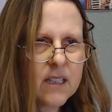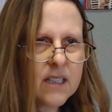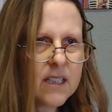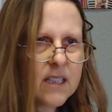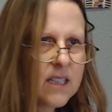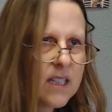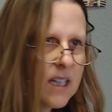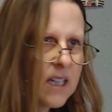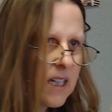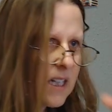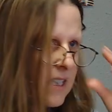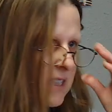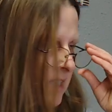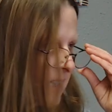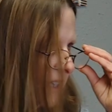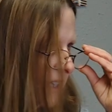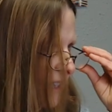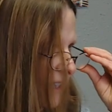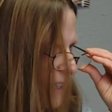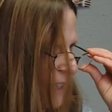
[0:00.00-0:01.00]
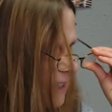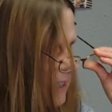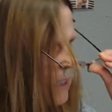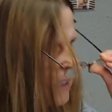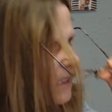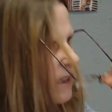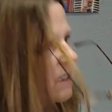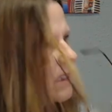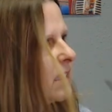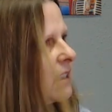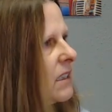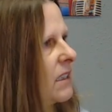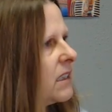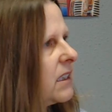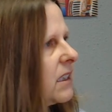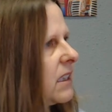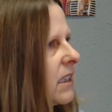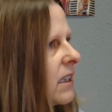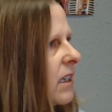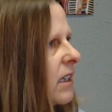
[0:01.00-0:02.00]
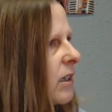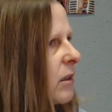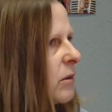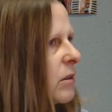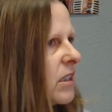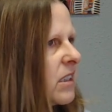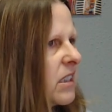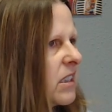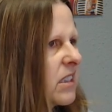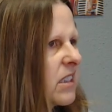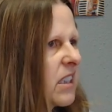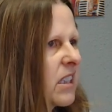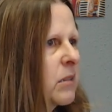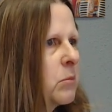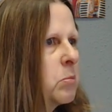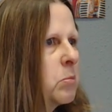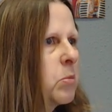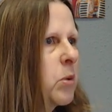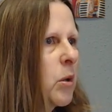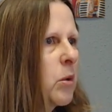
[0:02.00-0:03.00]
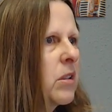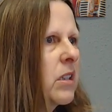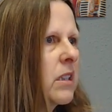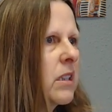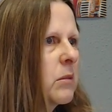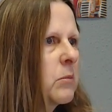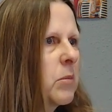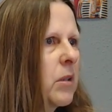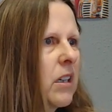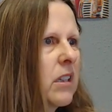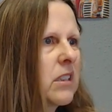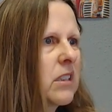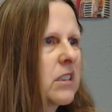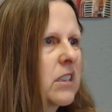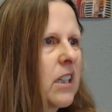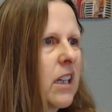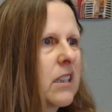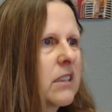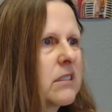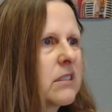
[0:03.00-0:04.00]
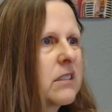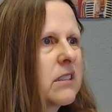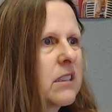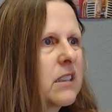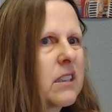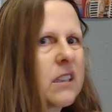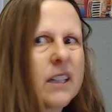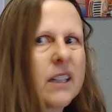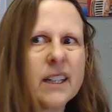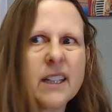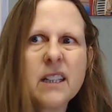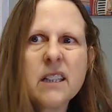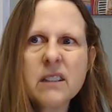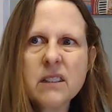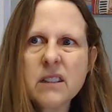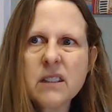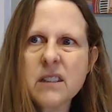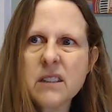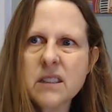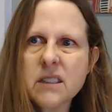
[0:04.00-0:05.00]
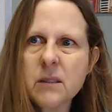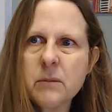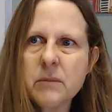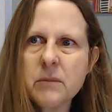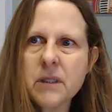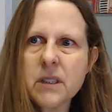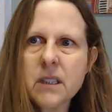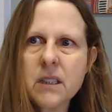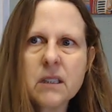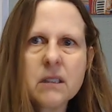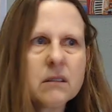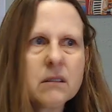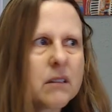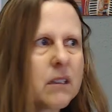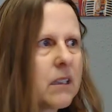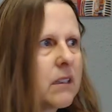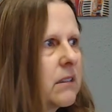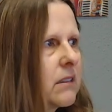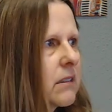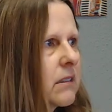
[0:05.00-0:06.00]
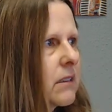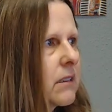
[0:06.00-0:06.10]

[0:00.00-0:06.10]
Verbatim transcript: sin is like a, you know, like a bowling ball shackled to your ankle or something, you know?